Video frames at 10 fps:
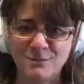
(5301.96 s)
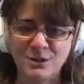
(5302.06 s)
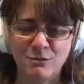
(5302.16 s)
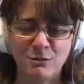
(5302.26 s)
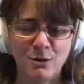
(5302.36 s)

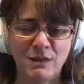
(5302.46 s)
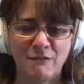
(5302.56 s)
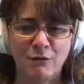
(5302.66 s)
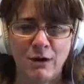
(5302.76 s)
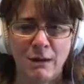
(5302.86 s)
So mm-hmm. we both
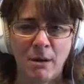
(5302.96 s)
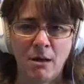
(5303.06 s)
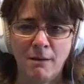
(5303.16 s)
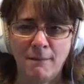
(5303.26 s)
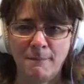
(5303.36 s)
have grandma.
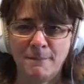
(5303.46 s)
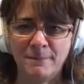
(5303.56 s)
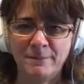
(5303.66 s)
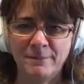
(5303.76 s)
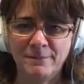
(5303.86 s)

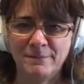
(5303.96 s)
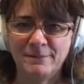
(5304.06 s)
Mm-hmm.